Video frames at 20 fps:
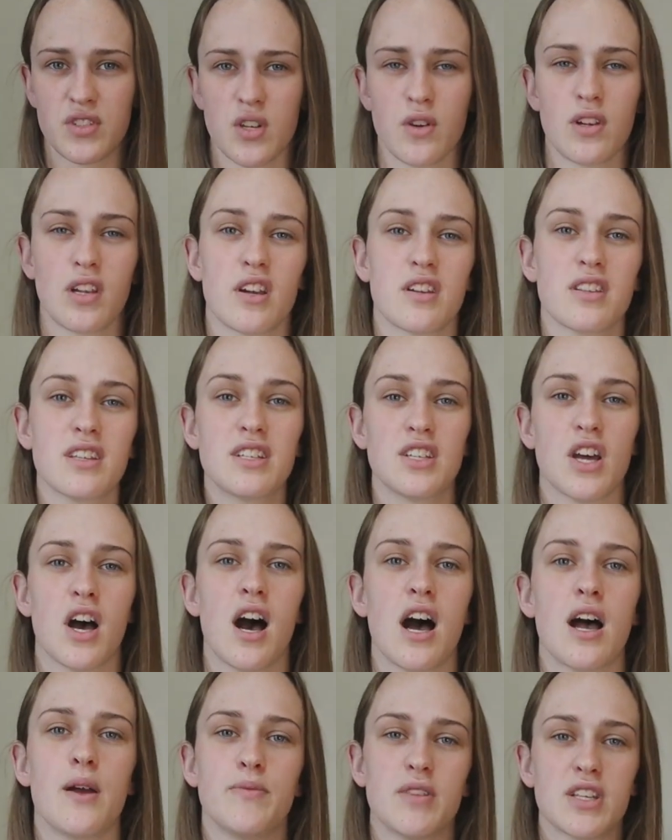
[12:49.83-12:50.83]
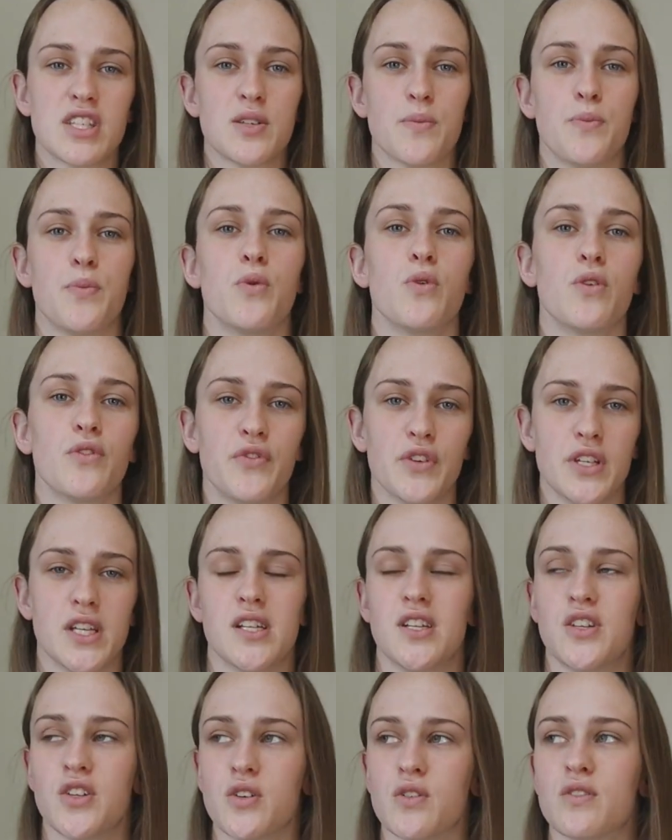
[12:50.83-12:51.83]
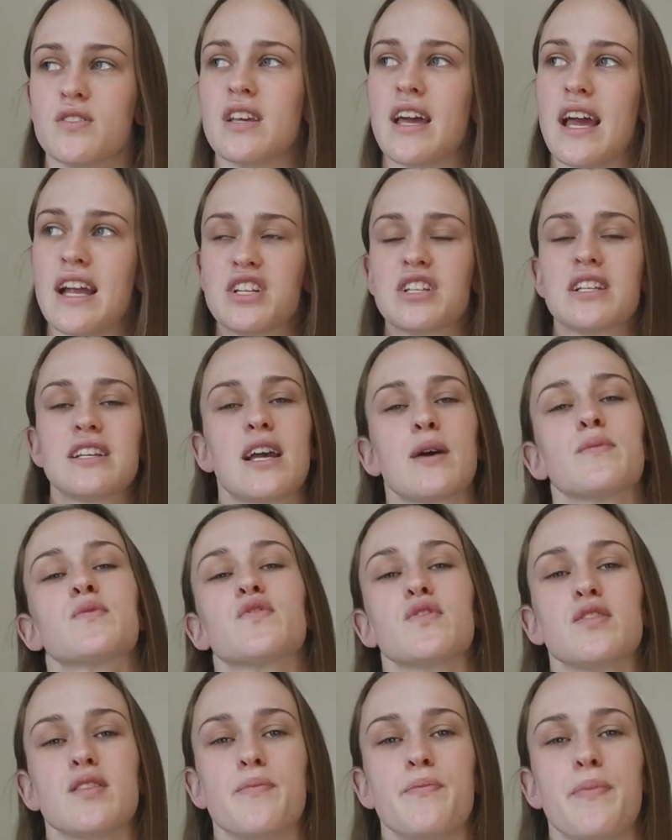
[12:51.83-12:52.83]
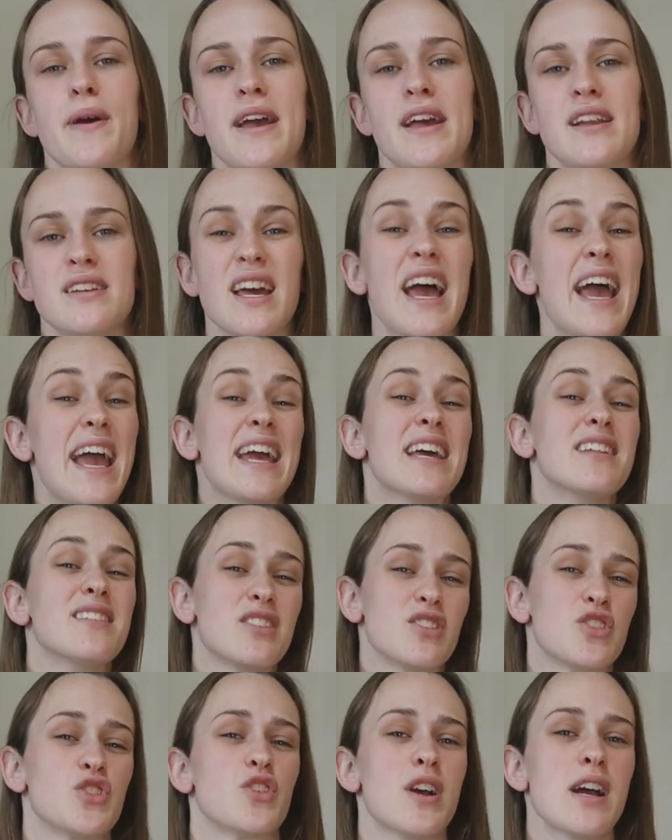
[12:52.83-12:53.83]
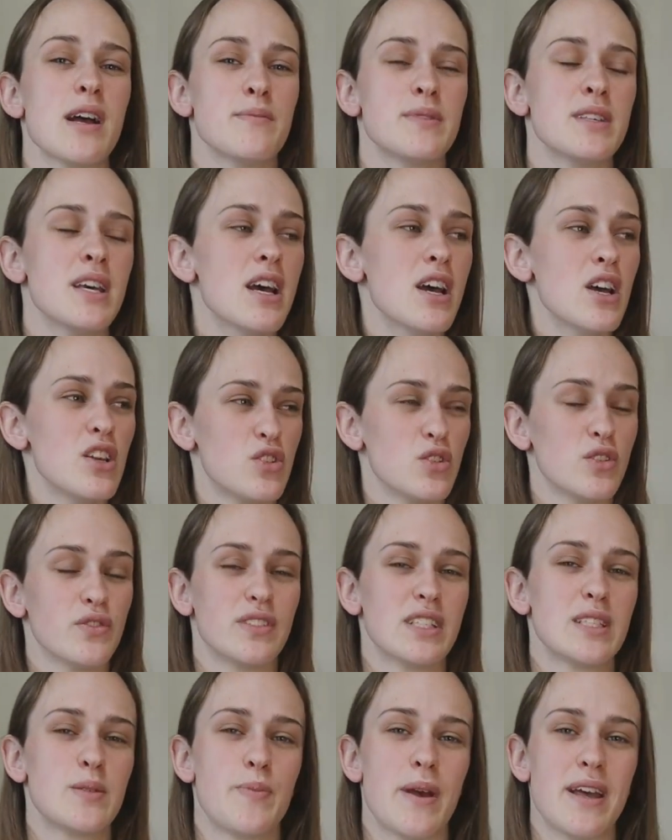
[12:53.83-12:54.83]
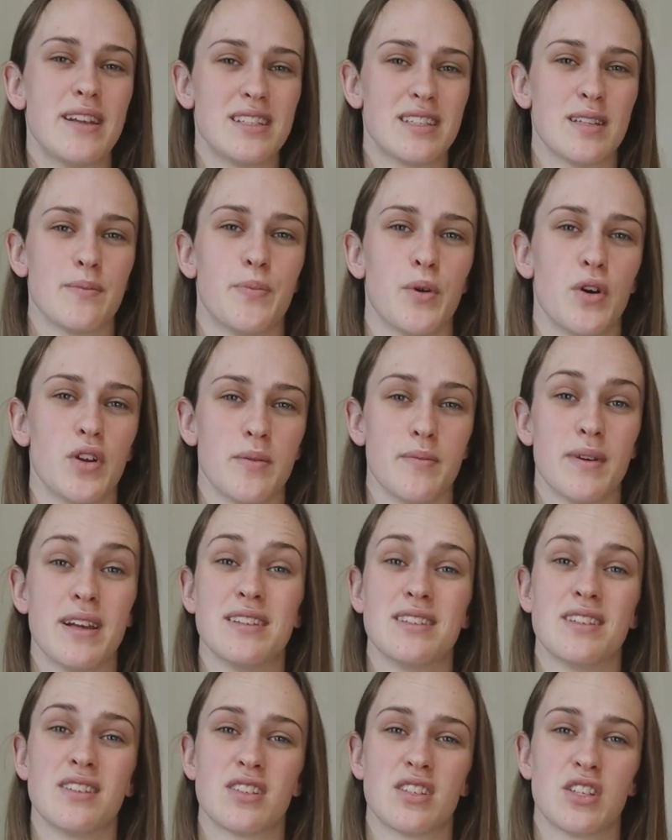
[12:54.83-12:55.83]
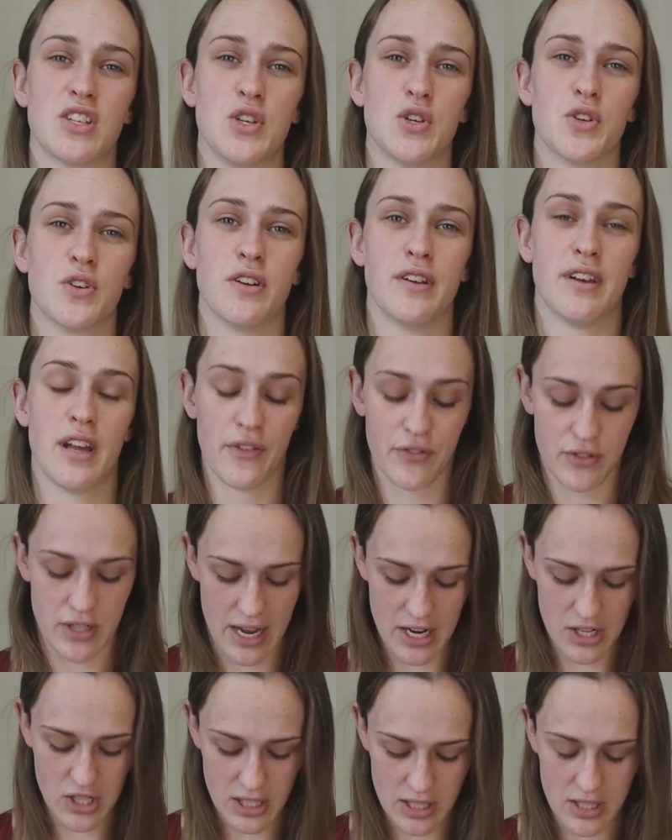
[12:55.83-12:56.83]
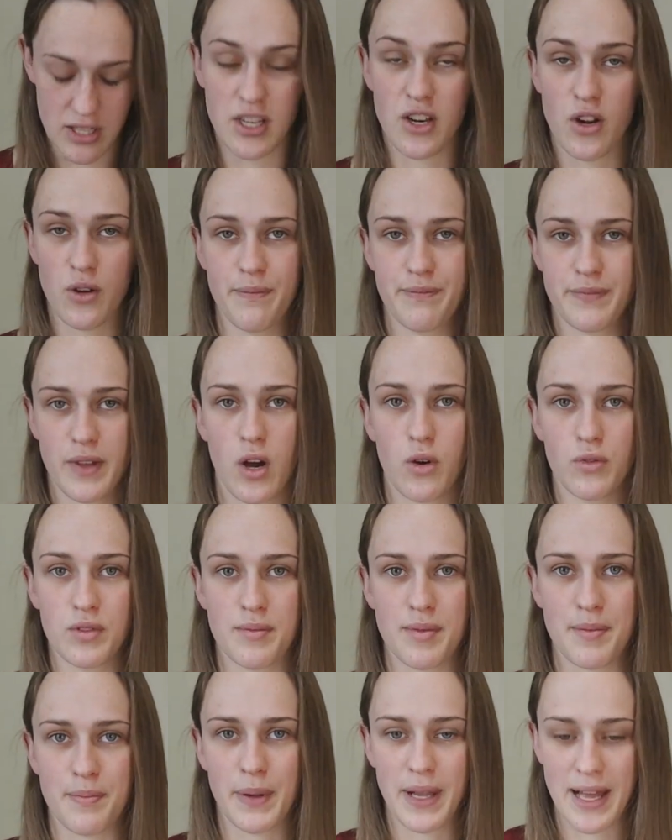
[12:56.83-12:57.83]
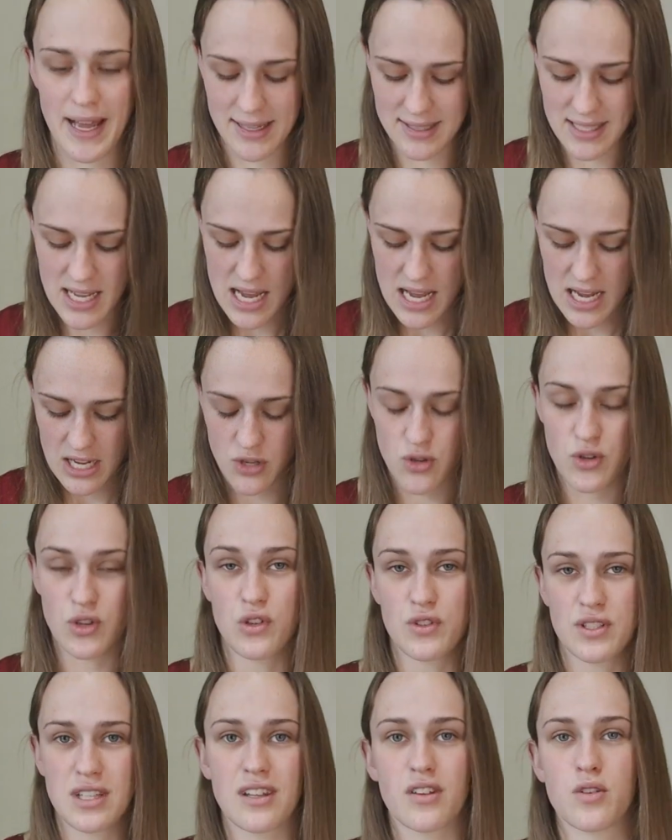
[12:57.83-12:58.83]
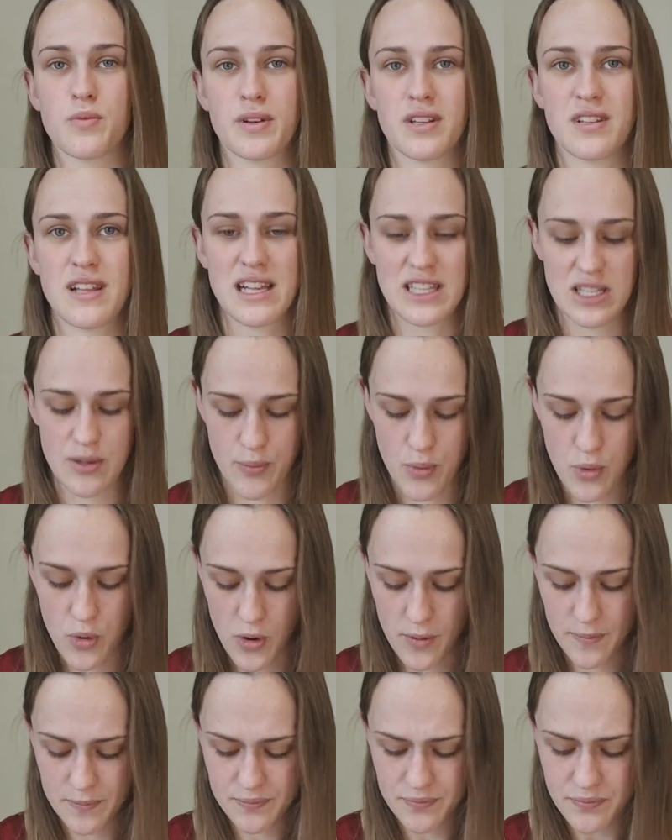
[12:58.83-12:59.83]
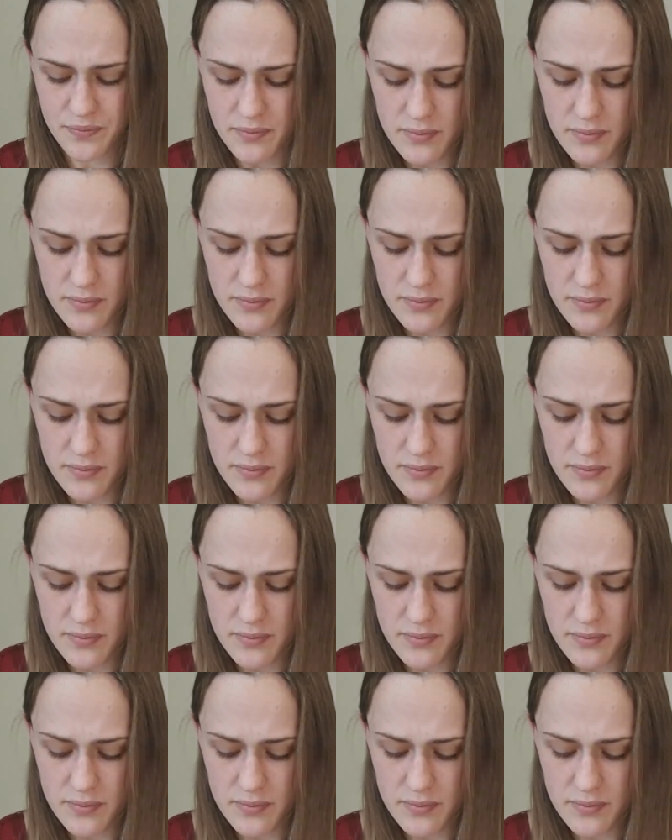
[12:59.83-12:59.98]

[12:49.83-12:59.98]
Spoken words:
So a lot of the time, the support for your girls actually comes from the band and the straps. So if this band at the bottom isn't secure enough to actually, you know, hold them in place, you lose a little bit of that support.